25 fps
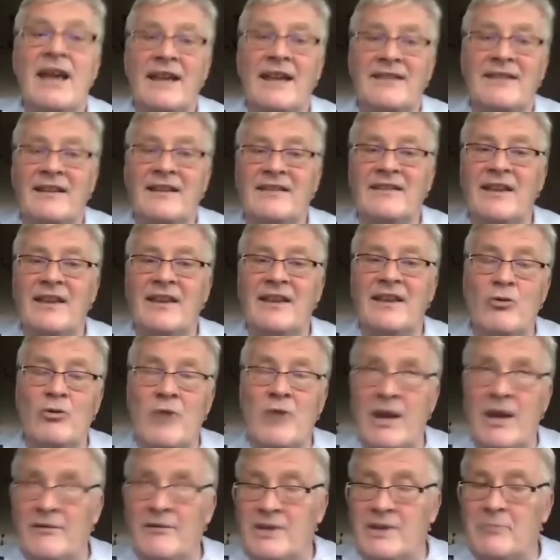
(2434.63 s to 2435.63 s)
As I say, you
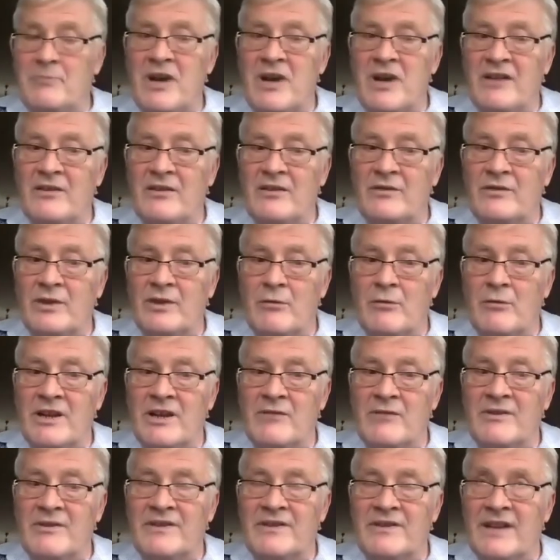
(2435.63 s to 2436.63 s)
have the price of
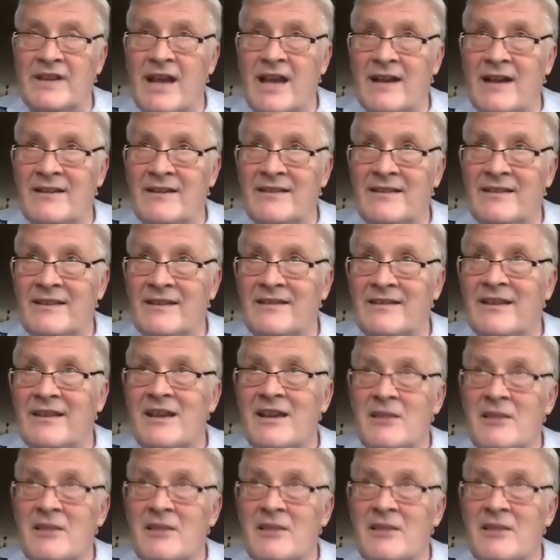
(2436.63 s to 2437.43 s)
slower linguistic access,